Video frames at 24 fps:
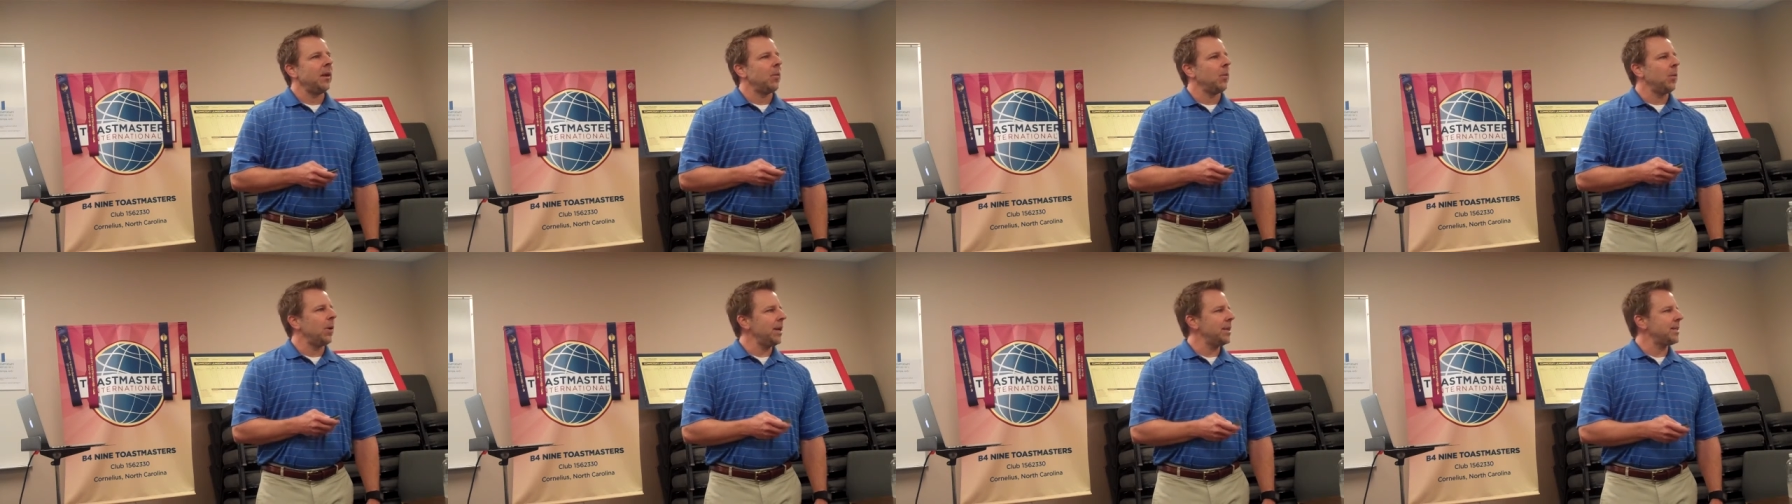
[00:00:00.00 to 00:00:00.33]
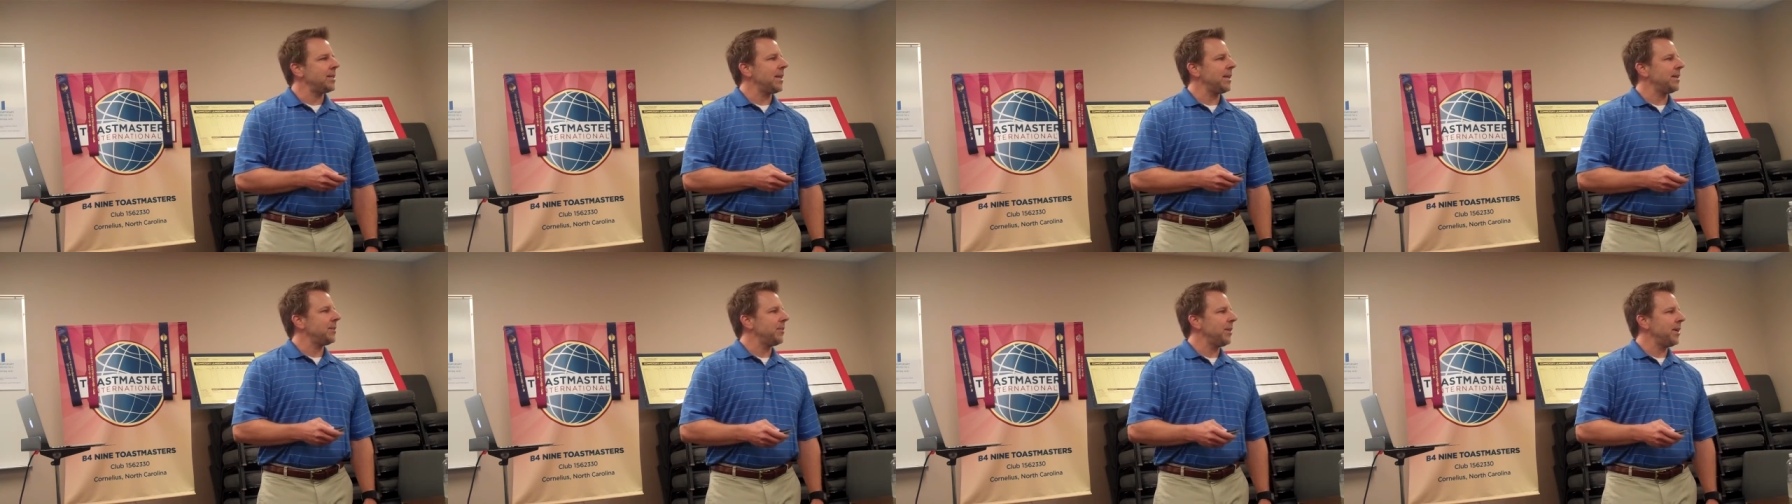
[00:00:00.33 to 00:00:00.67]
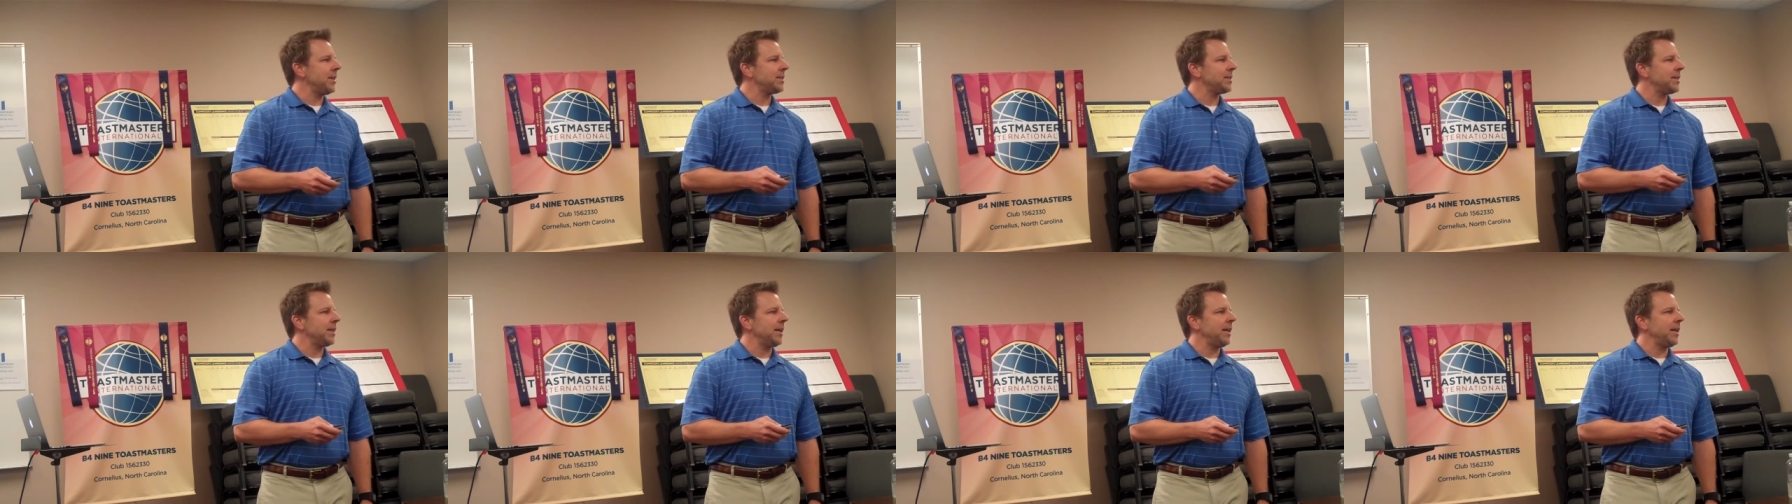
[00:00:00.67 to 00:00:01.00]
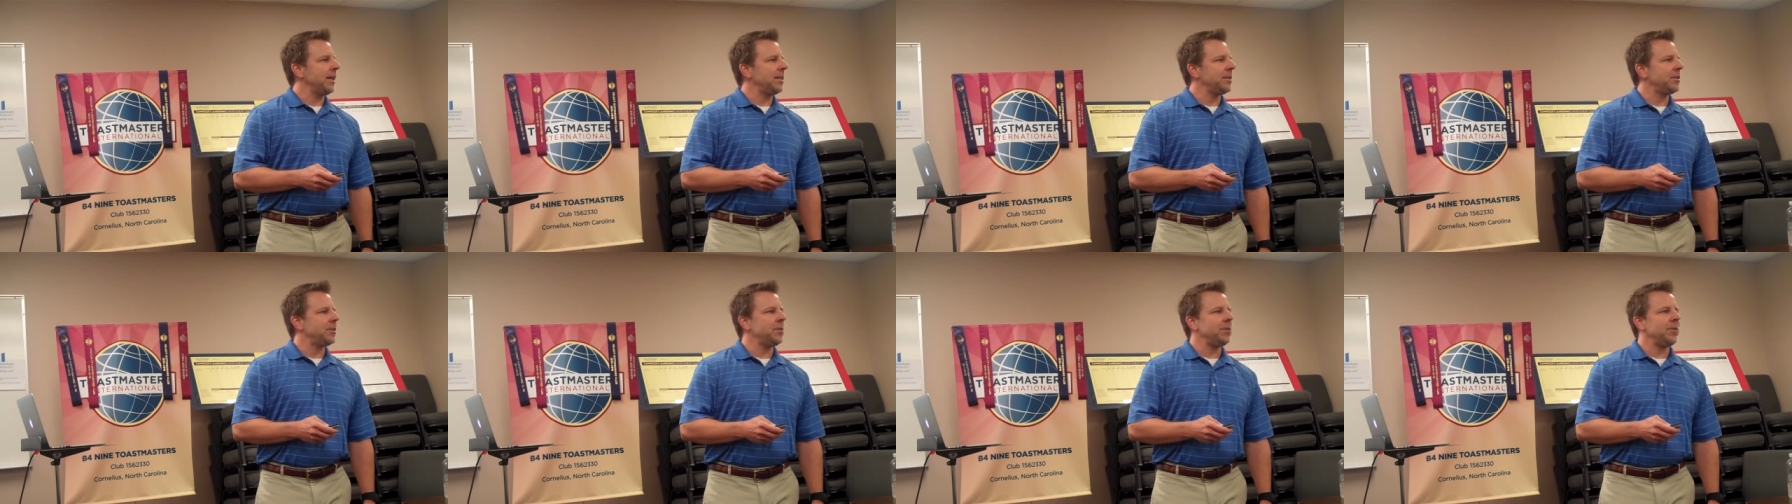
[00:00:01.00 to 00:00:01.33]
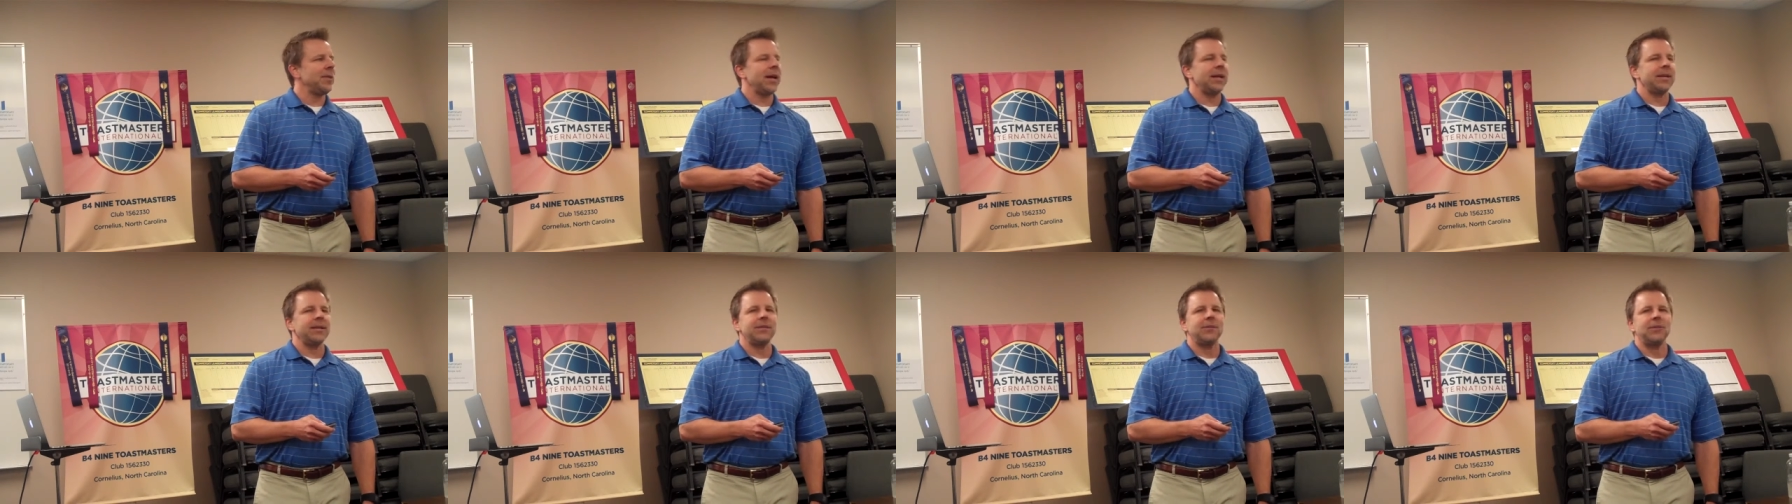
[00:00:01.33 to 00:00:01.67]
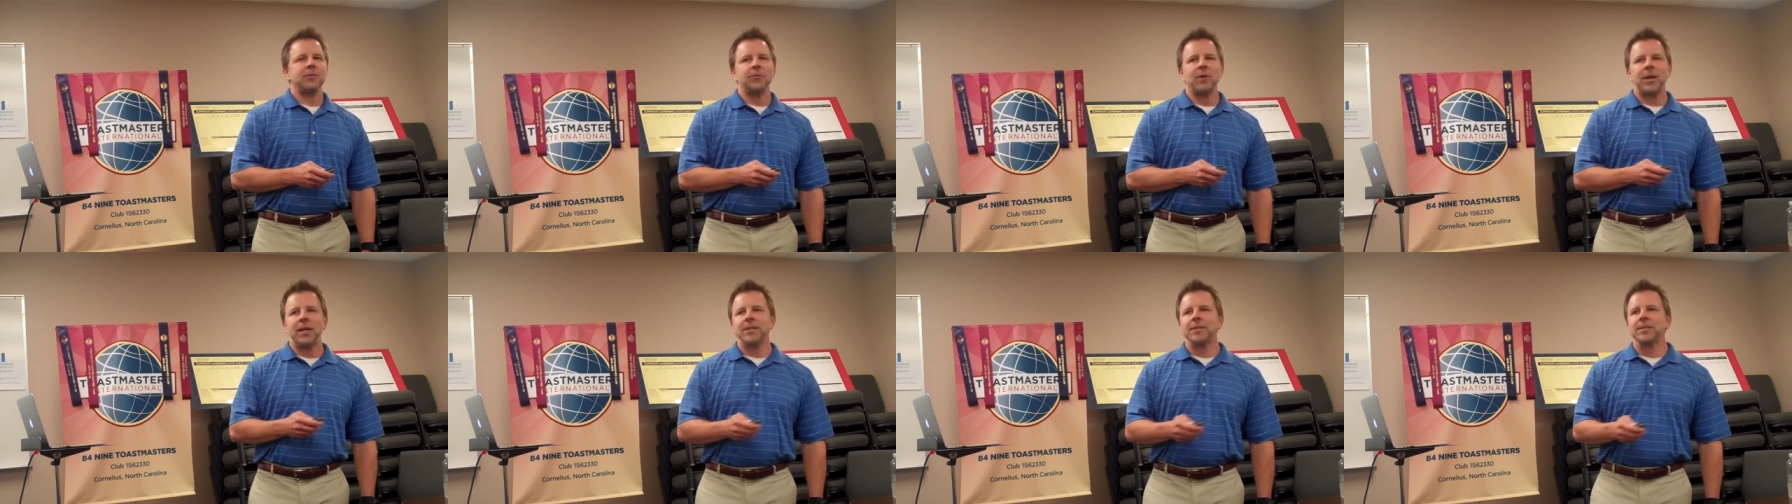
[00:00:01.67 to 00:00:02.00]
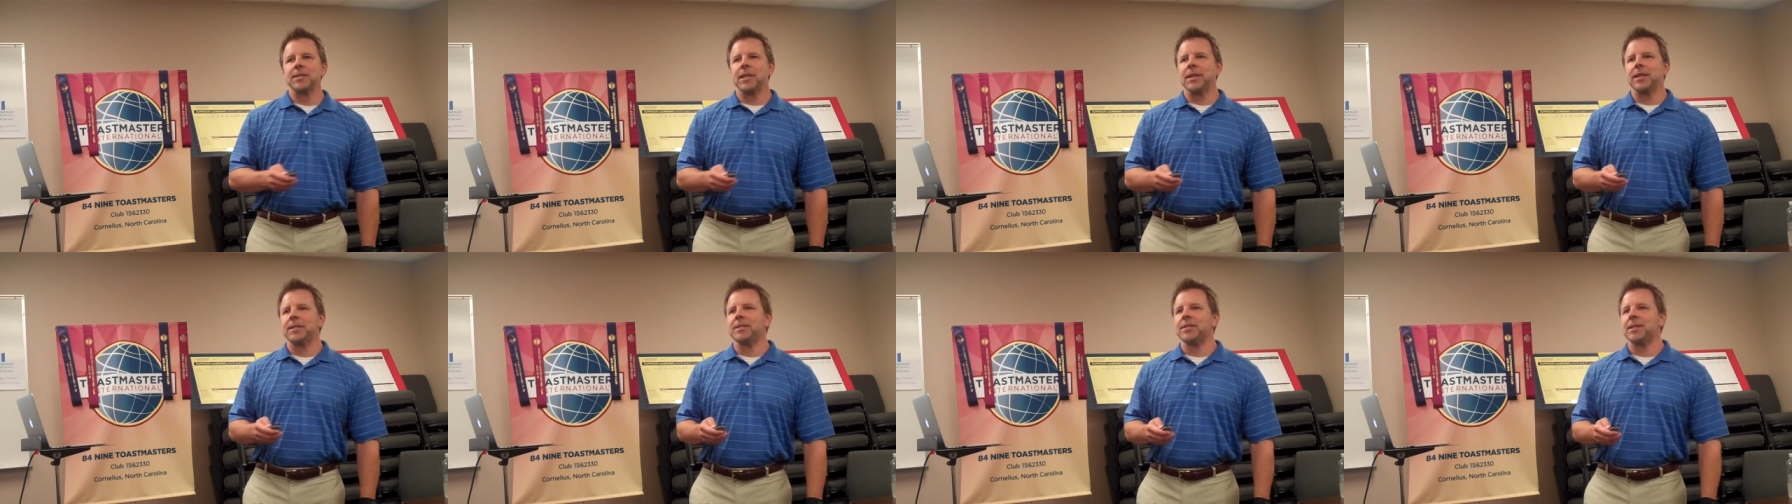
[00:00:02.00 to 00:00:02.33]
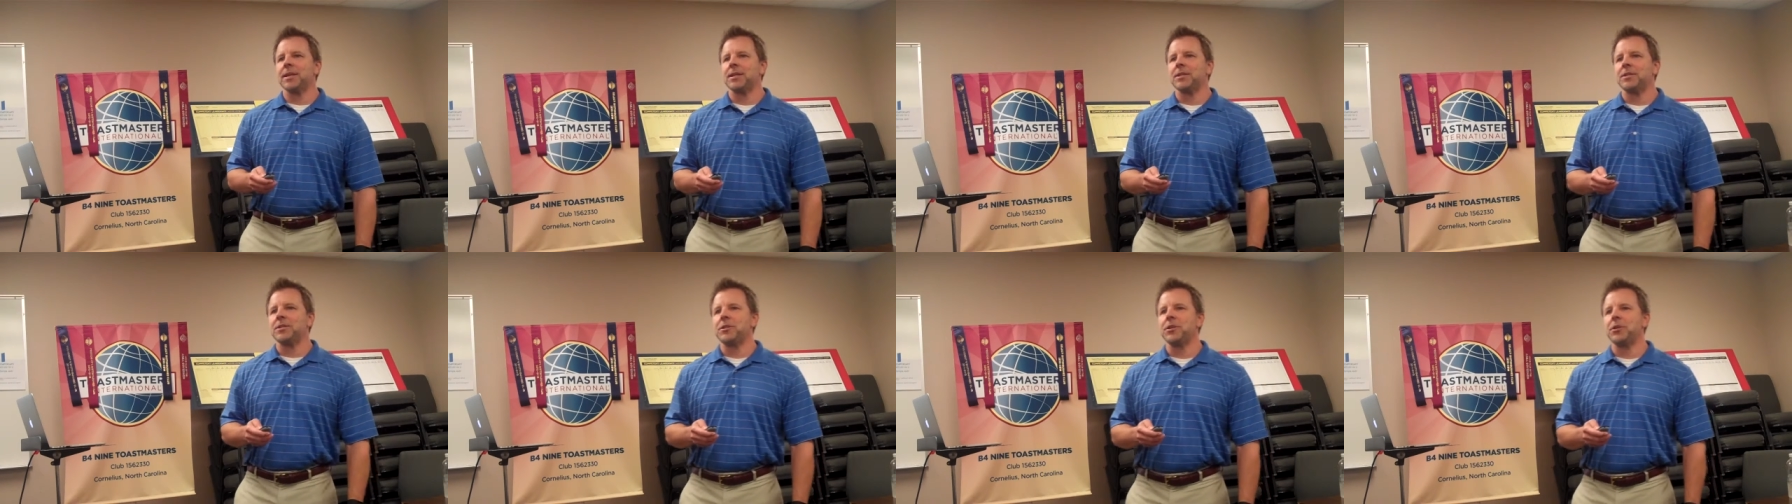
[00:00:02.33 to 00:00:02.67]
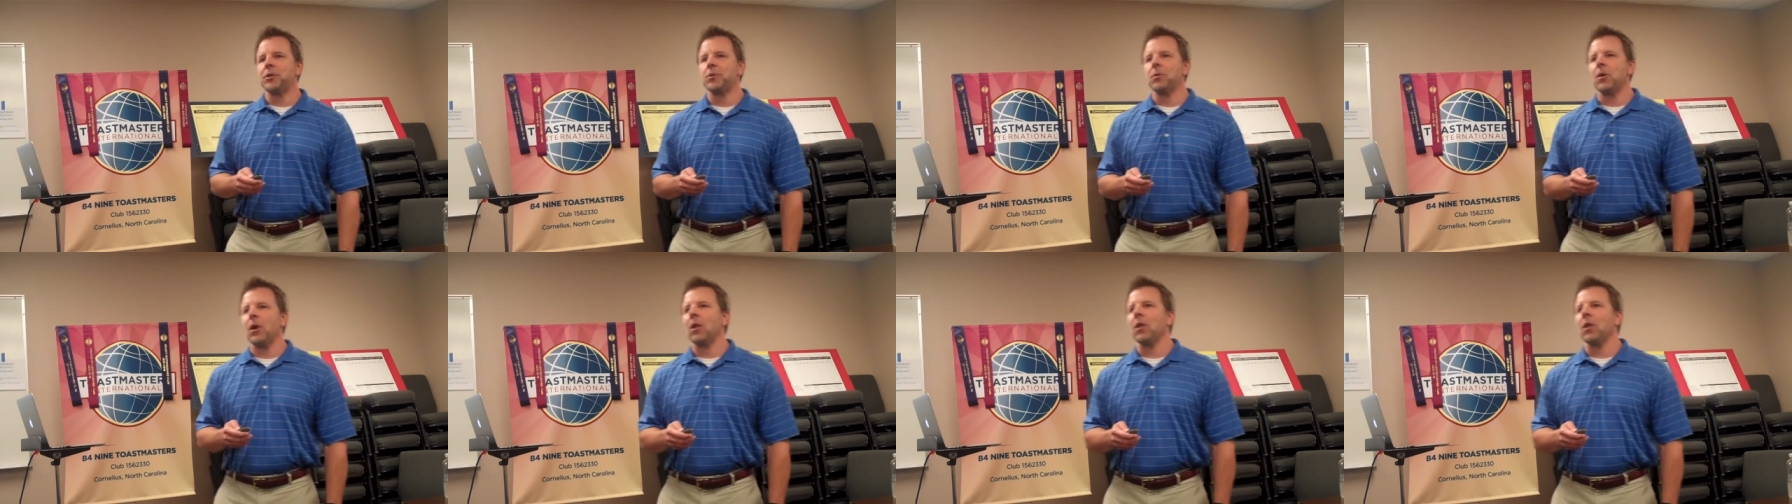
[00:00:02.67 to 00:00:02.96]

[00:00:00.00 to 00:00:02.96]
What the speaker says: What does that translate into? That translates into